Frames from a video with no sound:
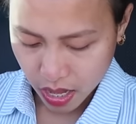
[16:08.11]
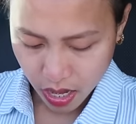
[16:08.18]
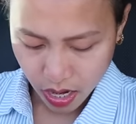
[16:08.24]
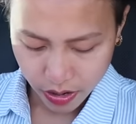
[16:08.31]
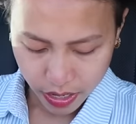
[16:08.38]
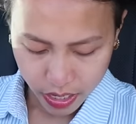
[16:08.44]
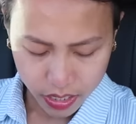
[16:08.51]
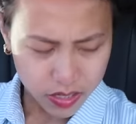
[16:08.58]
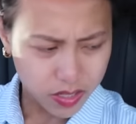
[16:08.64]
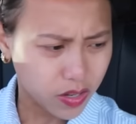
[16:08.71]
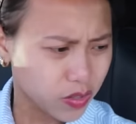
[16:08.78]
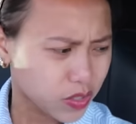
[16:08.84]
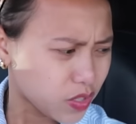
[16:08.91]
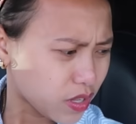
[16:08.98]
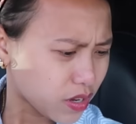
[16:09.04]
Alright, let's
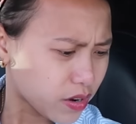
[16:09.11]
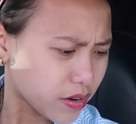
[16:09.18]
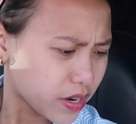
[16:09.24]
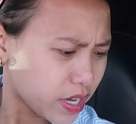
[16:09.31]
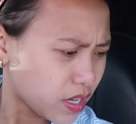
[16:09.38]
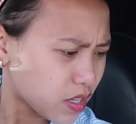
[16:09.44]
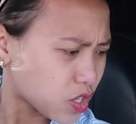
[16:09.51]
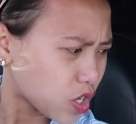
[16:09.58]
go to the Korean